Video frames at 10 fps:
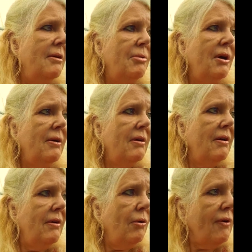But
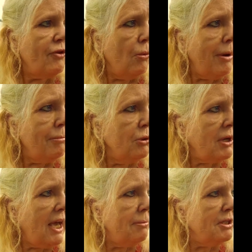oh, I've got one more
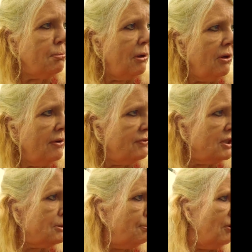cabbage plant I've
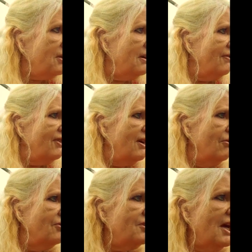just spotted over there
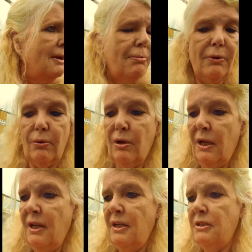on the table,
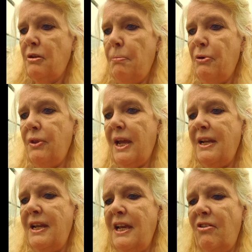so I'll put that
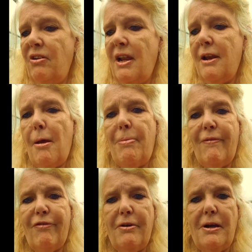in here, and then there'll be
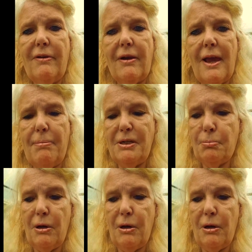three cabbage